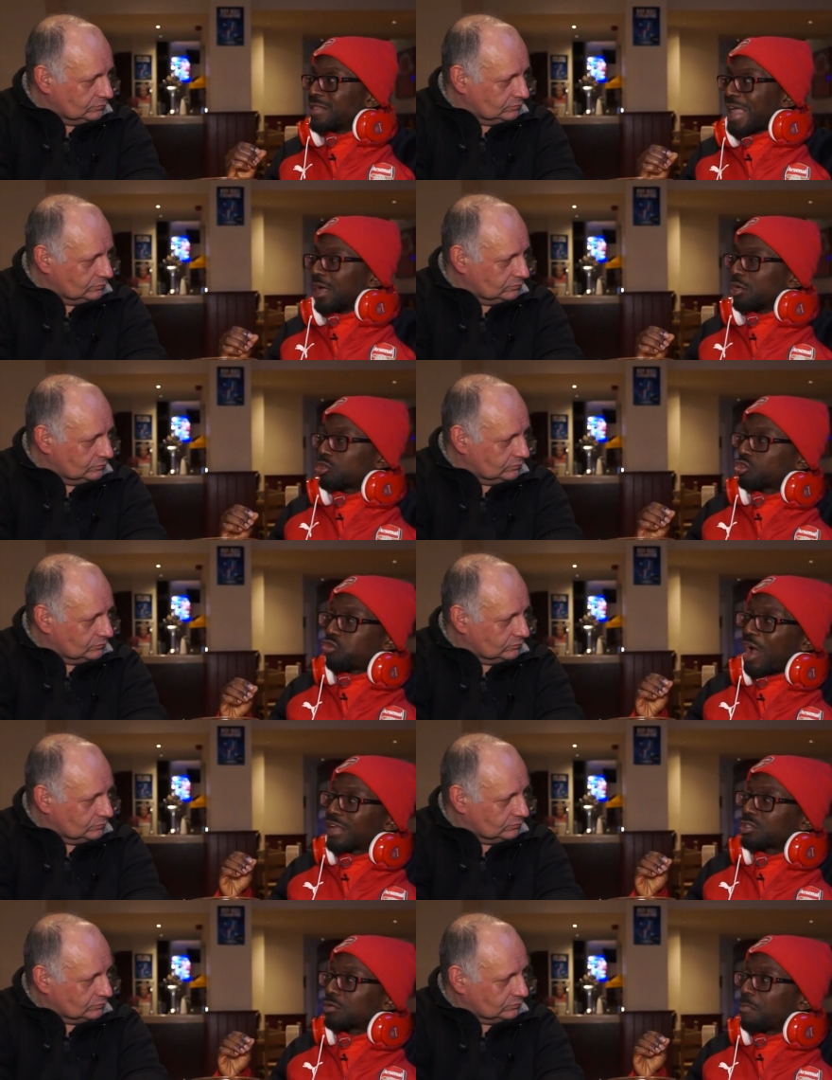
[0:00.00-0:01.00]
Speaker 1: that
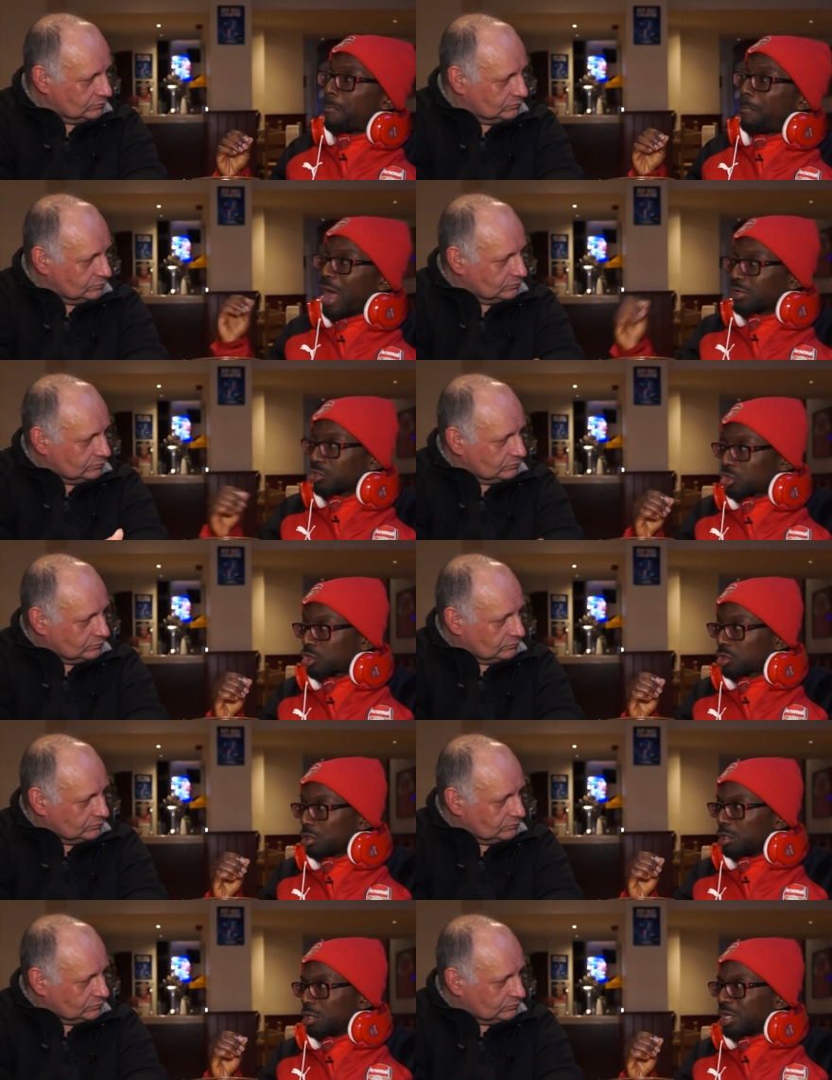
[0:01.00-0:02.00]
tried to
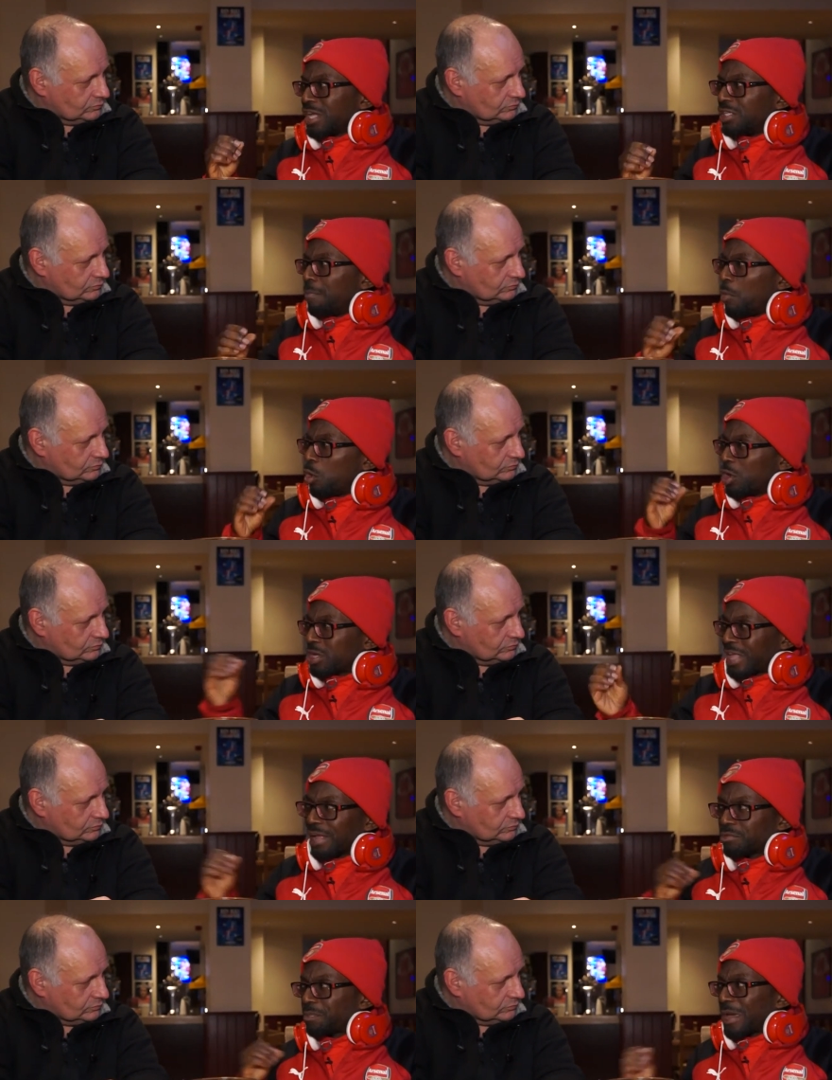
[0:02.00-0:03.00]
punch, is it Morten
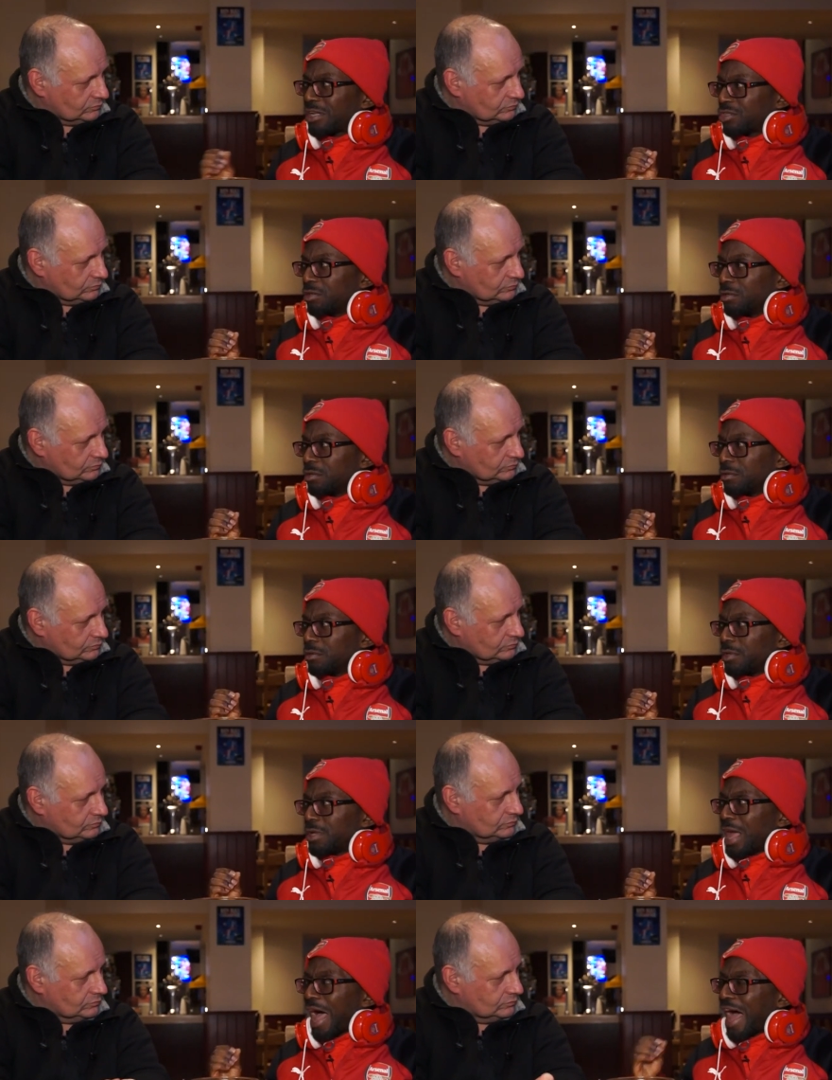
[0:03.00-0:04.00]
Gamst Pedersen,
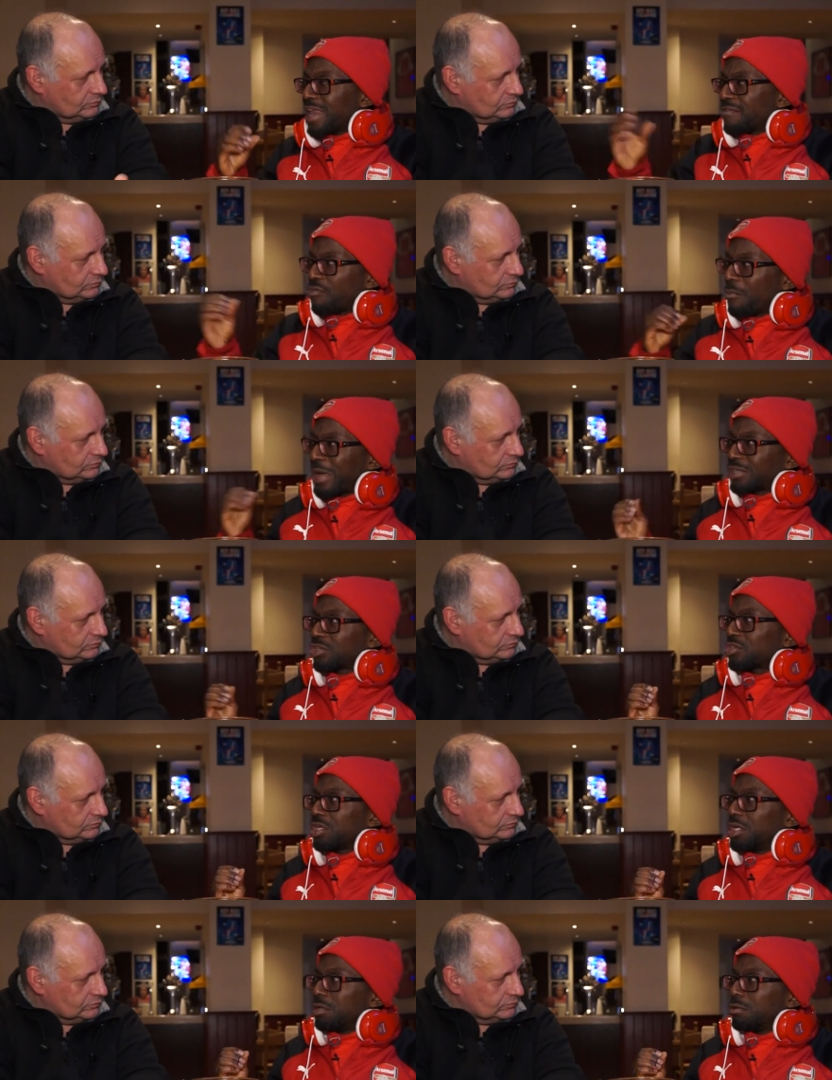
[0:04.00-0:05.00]
mm. and for
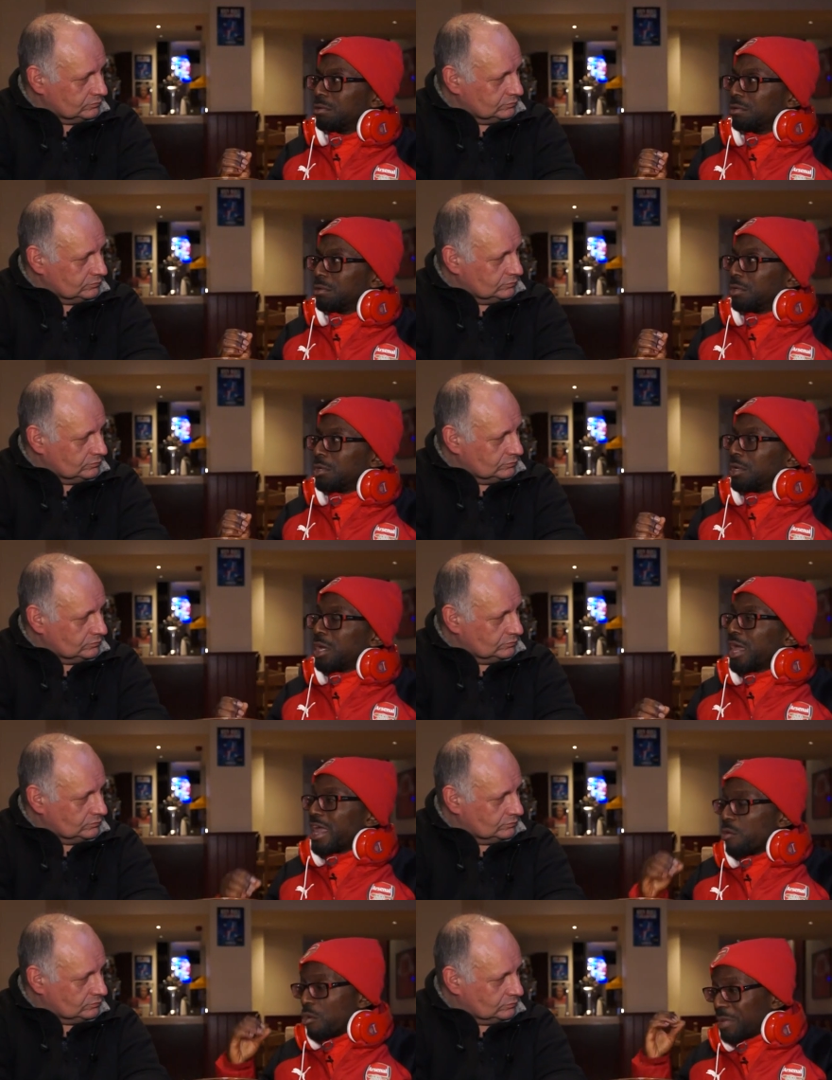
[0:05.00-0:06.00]
Manchester City
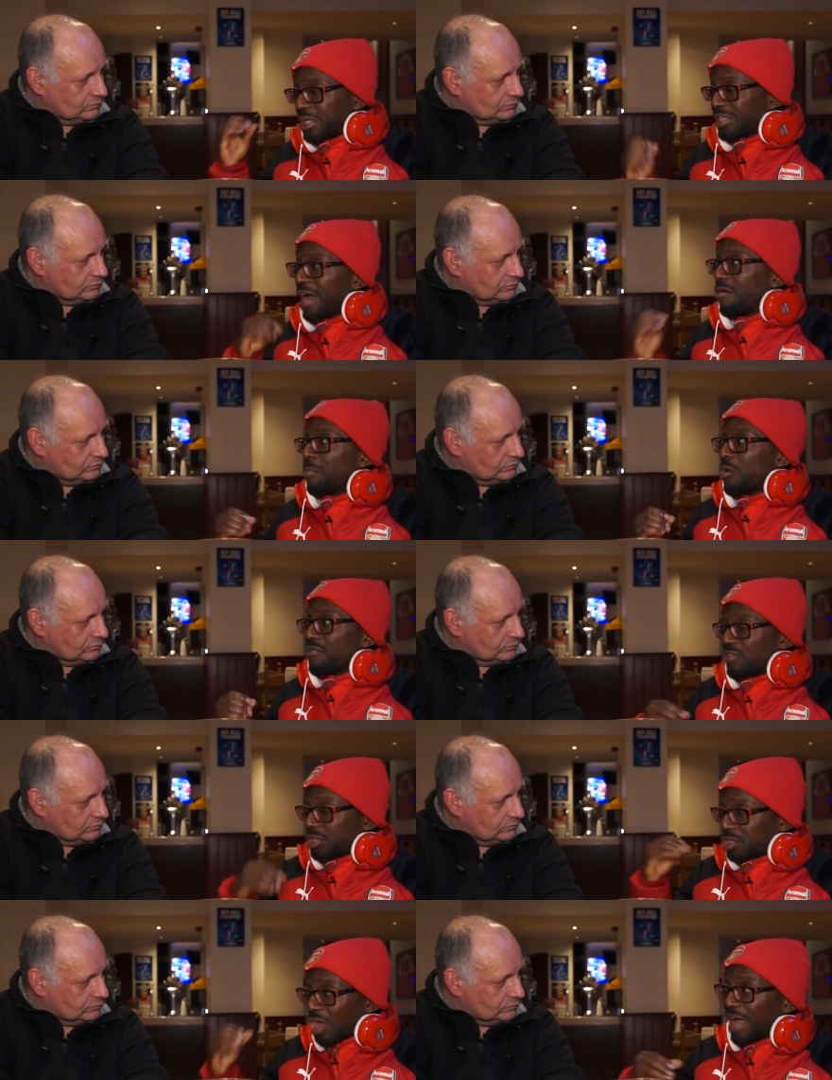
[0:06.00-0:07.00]
it would be terrible if
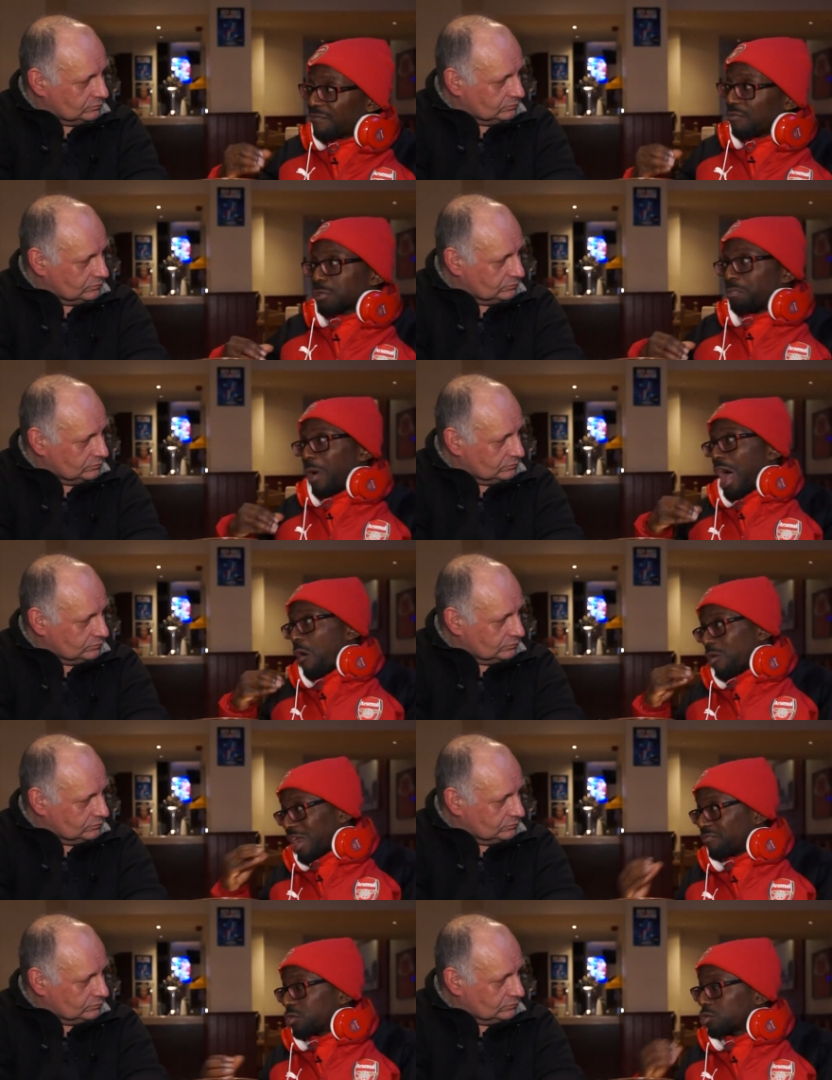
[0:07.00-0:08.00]
he signed for us, but I
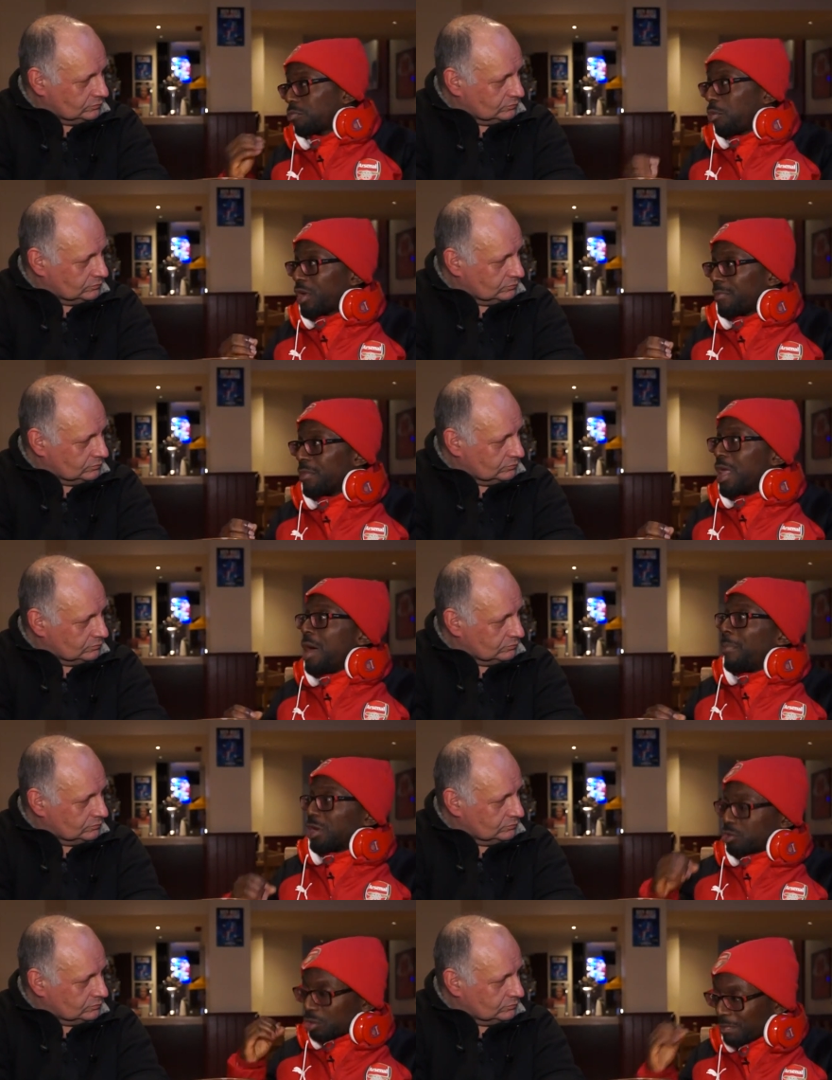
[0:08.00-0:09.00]
would have to support him.
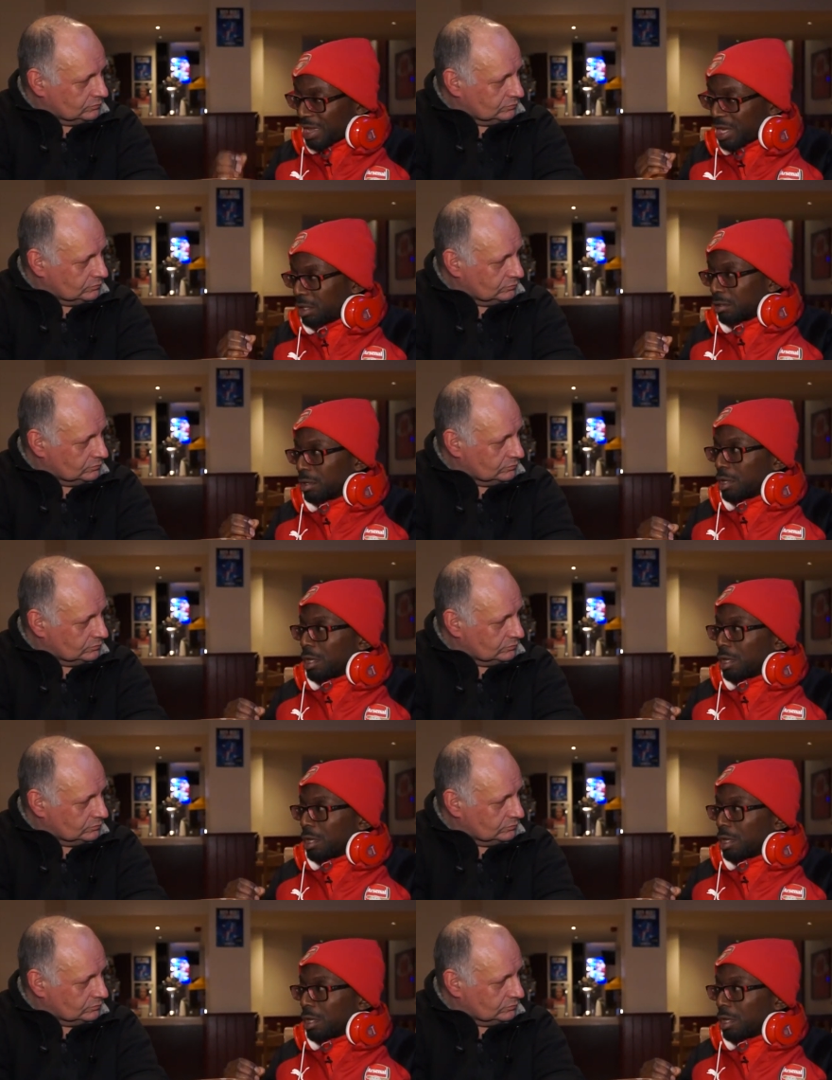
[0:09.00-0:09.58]
But to me,